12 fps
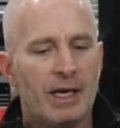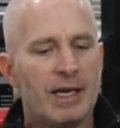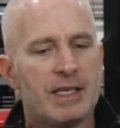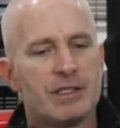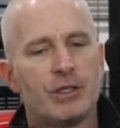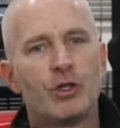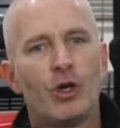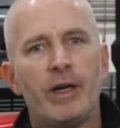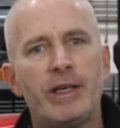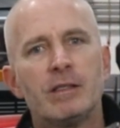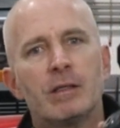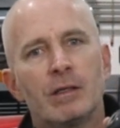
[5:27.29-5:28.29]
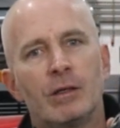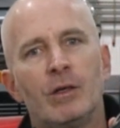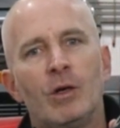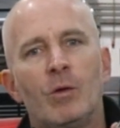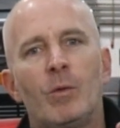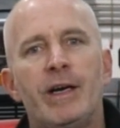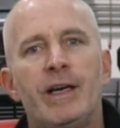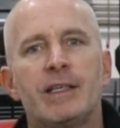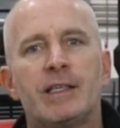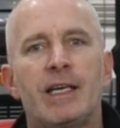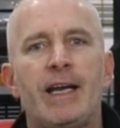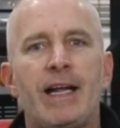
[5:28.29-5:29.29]
It has a joint where
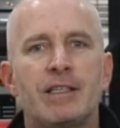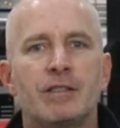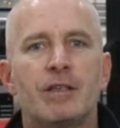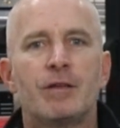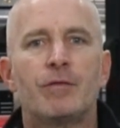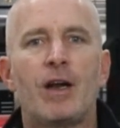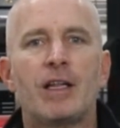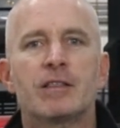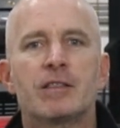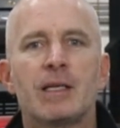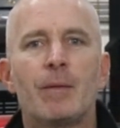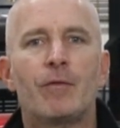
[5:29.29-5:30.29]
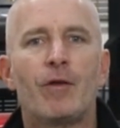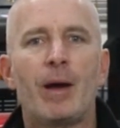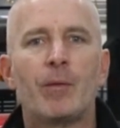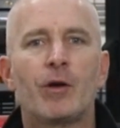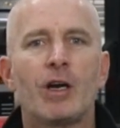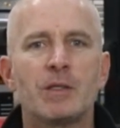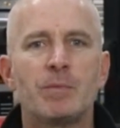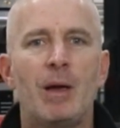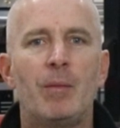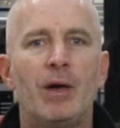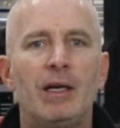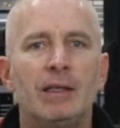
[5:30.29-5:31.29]
it connects to the front subframe
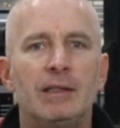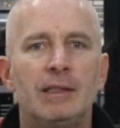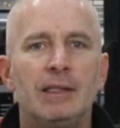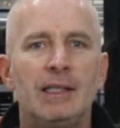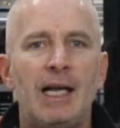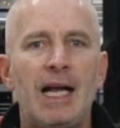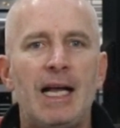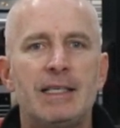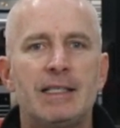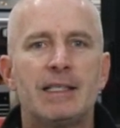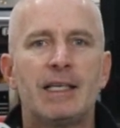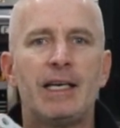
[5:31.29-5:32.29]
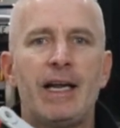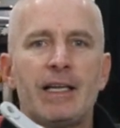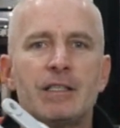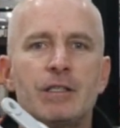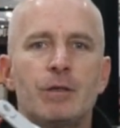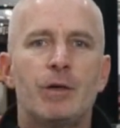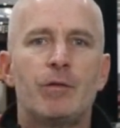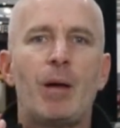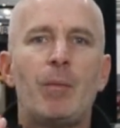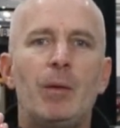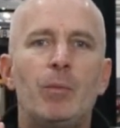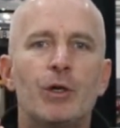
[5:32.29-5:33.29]
crossmember, and it connects to a
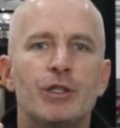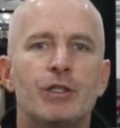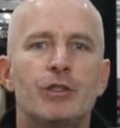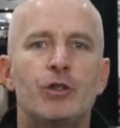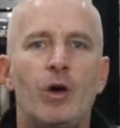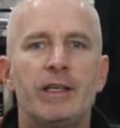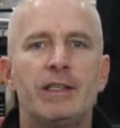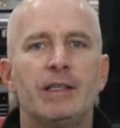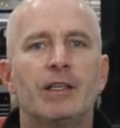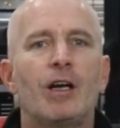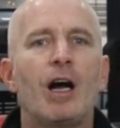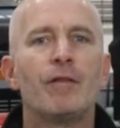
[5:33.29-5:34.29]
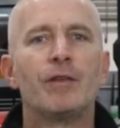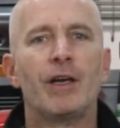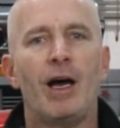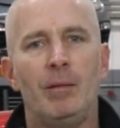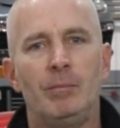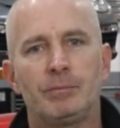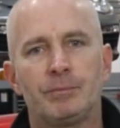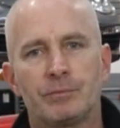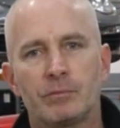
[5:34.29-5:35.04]
rubber bush joint in the coffin arm.